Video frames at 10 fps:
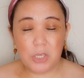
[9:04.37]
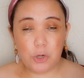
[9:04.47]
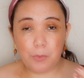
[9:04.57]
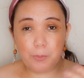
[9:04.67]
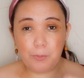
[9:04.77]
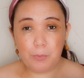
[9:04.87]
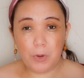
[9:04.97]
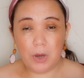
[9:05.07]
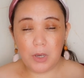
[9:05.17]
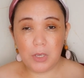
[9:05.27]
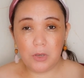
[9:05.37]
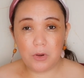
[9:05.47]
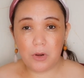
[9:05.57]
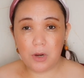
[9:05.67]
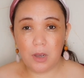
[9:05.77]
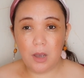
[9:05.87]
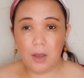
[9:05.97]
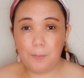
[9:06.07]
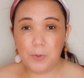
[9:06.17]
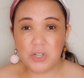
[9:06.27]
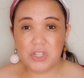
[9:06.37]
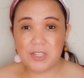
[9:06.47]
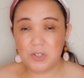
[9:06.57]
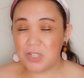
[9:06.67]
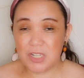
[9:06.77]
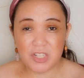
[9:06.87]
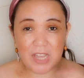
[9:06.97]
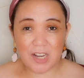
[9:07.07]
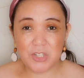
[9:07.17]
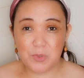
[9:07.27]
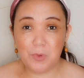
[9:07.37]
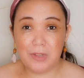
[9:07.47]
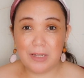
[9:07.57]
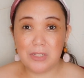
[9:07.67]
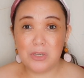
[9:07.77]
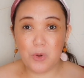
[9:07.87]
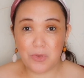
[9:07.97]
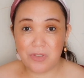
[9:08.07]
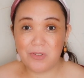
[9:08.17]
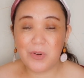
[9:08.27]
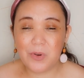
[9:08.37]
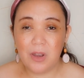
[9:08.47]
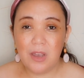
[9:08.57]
Your purchase or transaction will not go through.